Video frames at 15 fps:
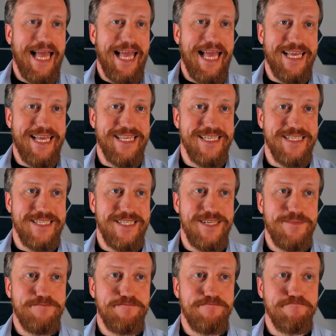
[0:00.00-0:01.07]
And
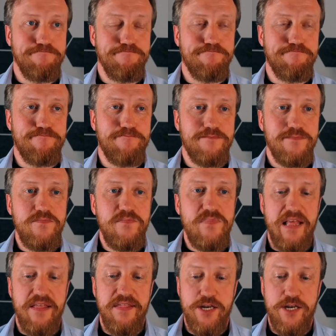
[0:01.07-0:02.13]

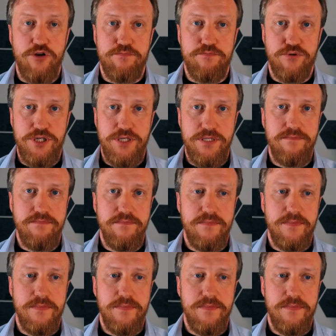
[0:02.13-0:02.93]
then you push it.